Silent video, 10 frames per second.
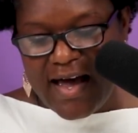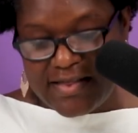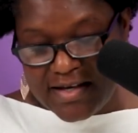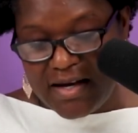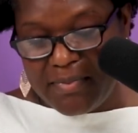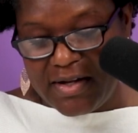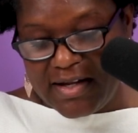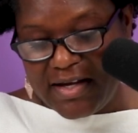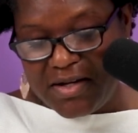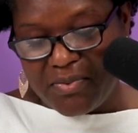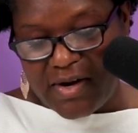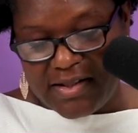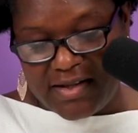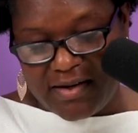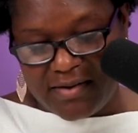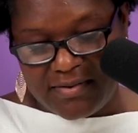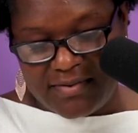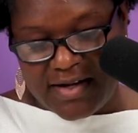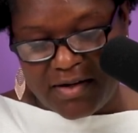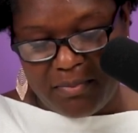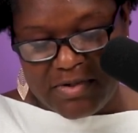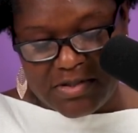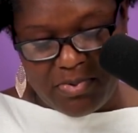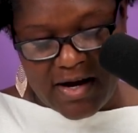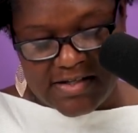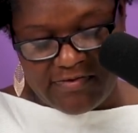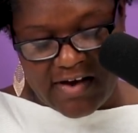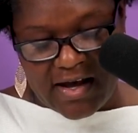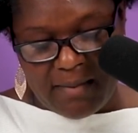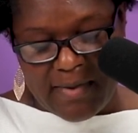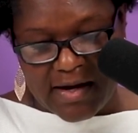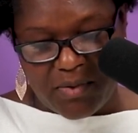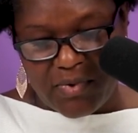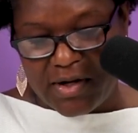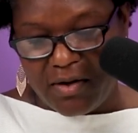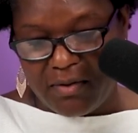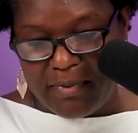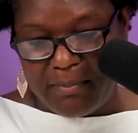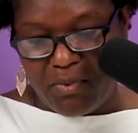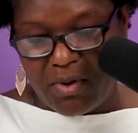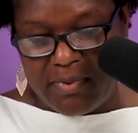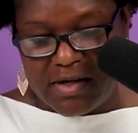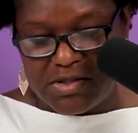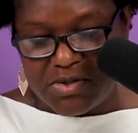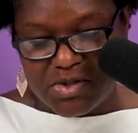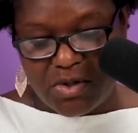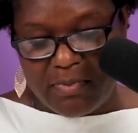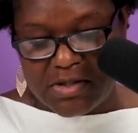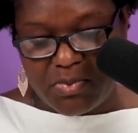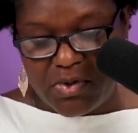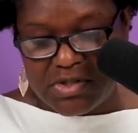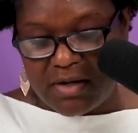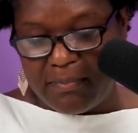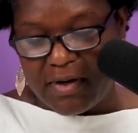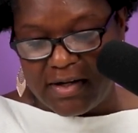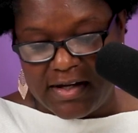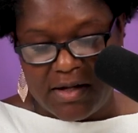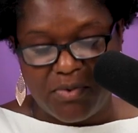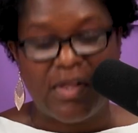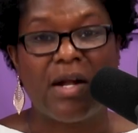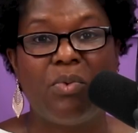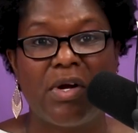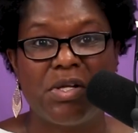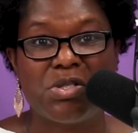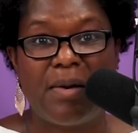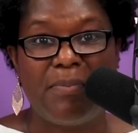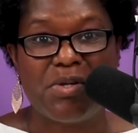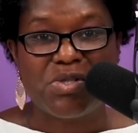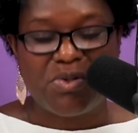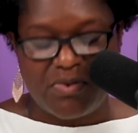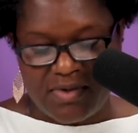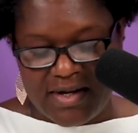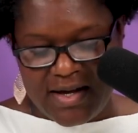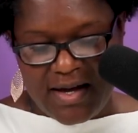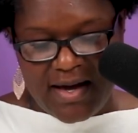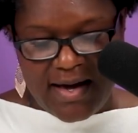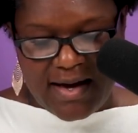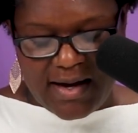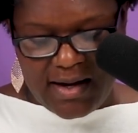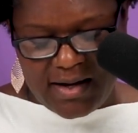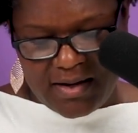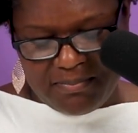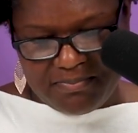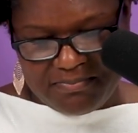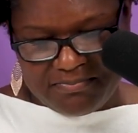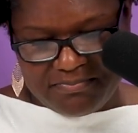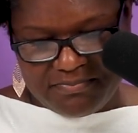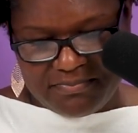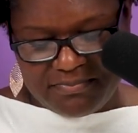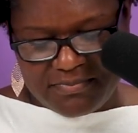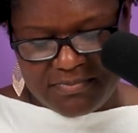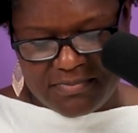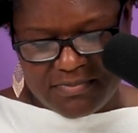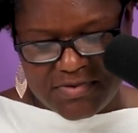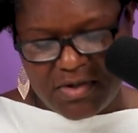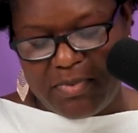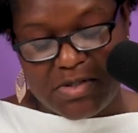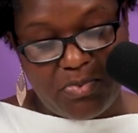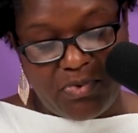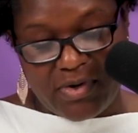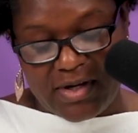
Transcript: I think I'm going to end it right there. Now, don't be surprised if I come back and read a little bit more, because there's so much more to the book of Daniel that I want to jump into. Um... So much more